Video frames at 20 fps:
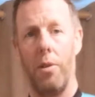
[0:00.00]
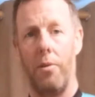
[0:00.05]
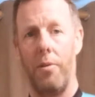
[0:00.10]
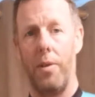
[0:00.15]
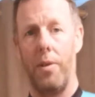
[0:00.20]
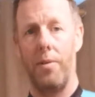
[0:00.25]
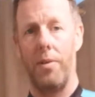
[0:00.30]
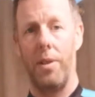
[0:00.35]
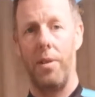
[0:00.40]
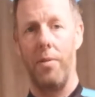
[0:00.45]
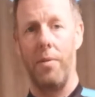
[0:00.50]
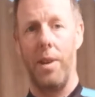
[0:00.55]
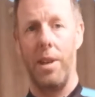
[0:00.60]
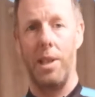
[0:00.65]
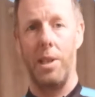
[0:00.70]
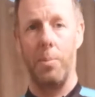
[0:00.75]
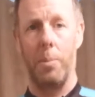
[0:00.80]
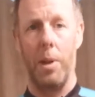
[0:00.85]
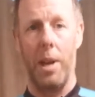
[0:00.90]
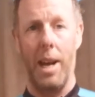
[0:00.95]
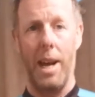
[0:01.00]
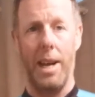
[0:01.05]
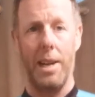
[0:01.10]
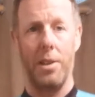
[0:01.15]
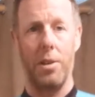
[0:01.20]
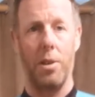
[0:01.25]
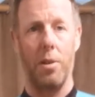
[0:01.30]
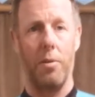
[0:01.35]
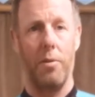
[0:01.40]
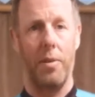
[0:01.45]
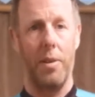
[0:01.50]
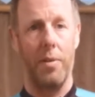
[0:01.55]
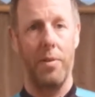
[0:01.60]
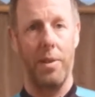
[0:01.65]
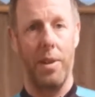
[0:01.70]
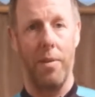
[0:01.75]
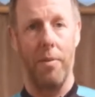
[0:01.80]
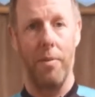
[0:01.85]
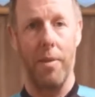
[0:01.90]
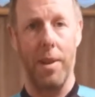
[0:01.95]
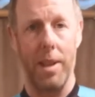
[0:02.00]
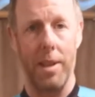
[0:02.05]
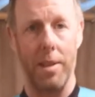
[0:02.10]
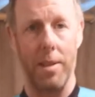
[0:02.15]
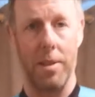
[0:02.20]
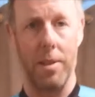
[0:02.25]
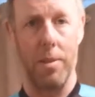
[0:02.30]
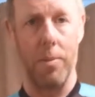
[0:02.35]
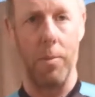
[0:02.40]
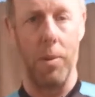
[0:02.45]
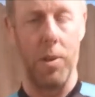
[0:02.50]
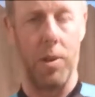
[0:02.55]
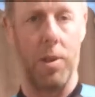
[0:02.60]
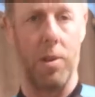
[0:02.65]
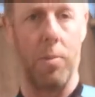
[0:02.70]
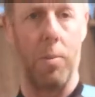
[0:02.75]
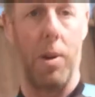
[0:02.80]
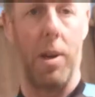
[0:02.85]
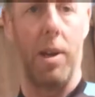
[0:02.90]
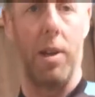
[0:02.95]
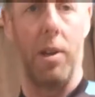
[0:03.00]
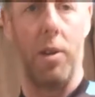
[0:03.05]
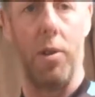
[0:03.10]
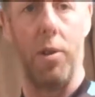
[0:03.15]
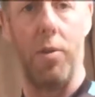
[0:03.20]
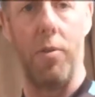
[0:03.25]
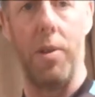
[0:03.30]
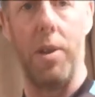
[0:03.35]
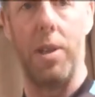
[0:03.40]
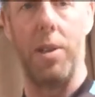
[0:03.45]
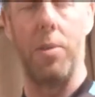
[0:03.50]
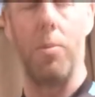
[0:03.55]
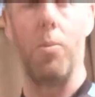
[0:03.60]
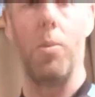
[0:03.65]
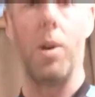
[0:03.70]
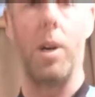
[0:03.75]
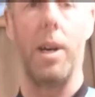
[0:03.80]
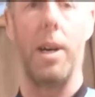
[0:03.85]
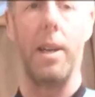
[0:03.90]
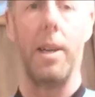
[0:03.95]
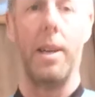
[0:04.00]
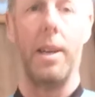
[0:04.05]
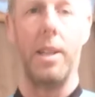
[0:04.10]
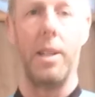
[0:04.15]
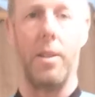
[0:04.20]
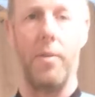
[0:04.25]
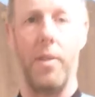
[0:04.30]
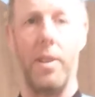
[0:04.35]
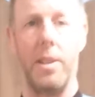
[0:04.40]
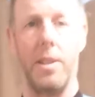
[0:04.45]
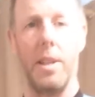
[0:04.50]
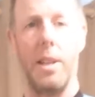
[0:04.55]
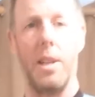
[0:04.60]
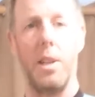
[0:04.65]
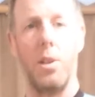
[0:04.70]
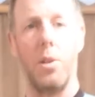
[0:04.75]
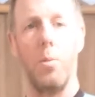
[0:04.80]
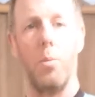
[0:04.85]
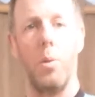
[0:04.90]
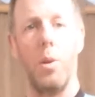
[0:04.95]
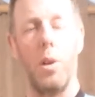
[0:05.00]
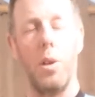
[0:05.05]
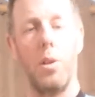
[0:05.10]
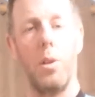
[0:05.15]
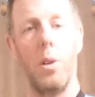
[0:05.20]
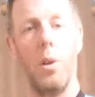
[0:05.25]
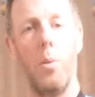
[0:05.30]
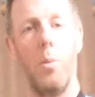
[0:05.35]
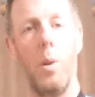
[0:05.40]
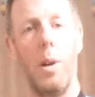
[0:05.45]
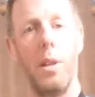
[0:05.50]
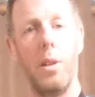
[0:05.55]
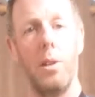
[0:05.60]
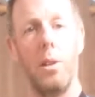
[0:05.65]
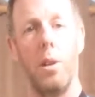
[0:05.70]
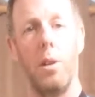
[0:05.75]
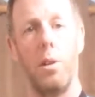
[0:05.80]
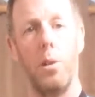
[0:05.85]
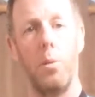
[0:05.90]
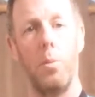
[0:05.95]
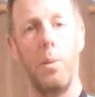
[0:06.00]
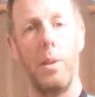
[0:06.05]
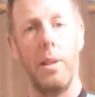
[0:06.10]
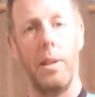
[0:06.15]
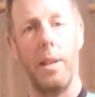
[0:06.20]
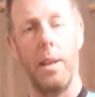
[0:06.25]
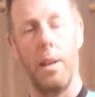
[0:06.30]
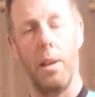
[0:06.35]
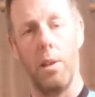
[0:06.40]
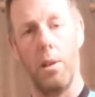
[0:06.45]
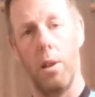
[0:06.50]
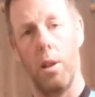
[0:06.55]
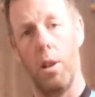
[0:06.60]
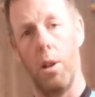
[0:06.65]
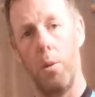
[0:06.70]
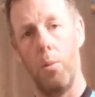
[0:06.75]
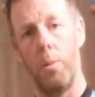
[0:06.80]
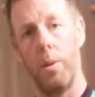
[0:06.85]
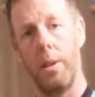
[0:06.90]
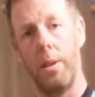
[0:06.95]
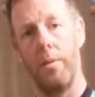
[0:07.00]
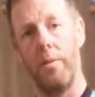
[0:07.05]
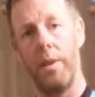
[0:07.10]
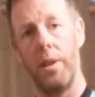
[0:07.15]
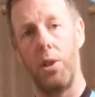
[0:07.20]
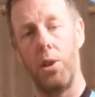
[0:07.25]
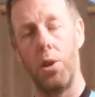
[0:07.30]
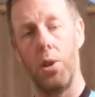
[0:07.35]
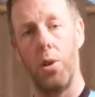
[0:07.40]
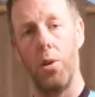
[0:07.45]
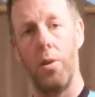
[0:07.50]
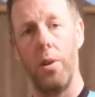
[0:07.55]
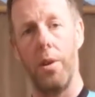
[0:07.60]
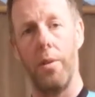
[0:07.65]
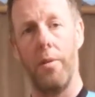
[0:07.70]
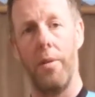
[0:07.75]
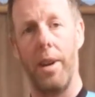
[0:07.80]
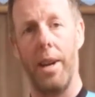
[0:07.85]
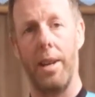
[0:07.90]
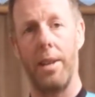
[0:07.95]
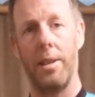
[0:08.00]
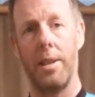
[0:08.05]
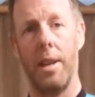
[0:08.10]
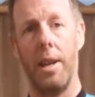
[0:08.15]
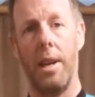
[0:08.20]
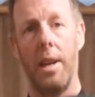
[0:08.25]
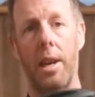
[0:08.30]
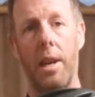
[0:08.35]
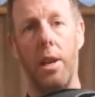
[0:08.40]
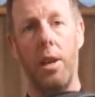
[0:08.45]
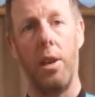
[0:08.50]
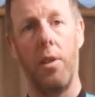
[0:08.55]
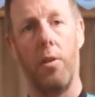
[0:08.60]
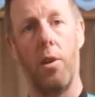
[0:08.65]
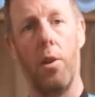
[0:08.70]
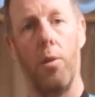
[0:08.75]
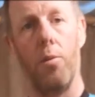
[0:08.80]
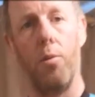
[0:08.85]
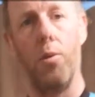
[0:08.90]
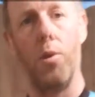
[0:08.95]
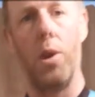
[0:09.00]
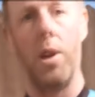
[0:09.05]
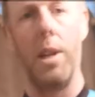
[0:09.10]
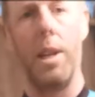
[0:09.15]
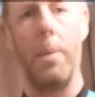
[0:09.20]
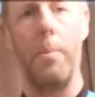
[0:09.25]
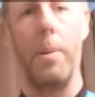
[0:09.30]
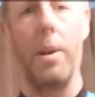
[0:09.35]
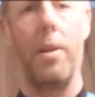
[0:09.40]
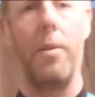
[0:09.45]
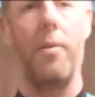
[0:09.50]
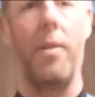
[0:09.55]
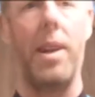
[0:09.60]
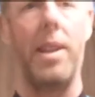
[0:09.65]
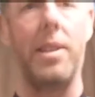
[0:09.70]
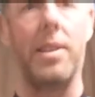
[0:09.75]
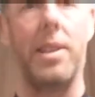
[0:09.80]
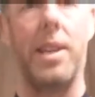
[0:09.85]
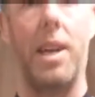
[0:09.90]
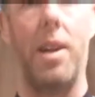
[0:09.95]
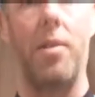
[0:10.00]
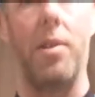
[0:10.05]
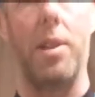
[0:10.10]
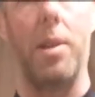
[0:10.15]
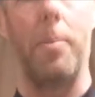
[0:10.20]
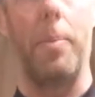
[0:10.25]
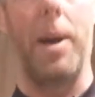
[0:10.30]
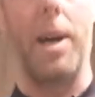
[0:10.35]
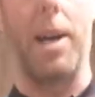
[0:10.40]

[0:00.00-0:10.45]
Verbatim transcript: got 15 vents, but it has got 15 vents, which is why another reason why the ventilation works so well, as long as with the, uh, along with the Venturi effect. You've got really big vents here at the